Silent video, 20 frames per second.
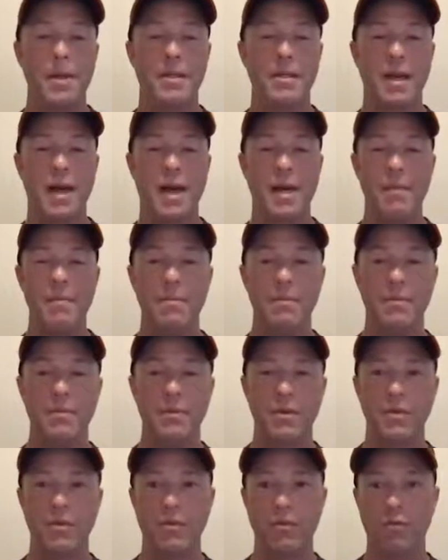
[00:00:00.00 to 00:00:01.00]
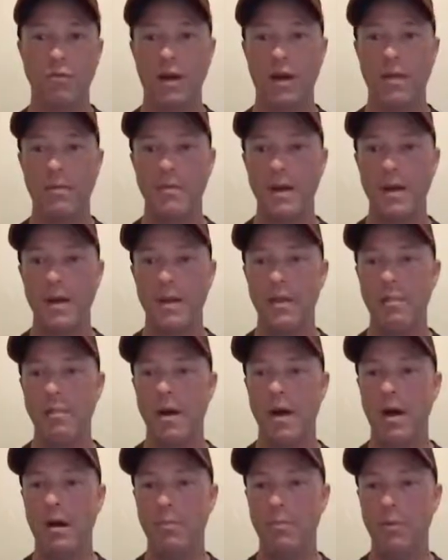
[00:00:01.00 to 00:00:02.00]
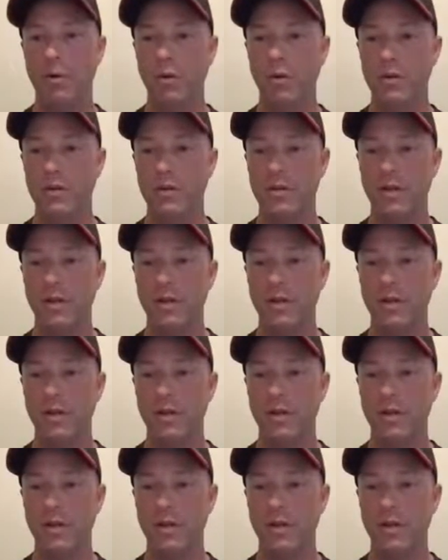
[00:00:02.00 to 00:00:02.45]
time recommend on the mock boards.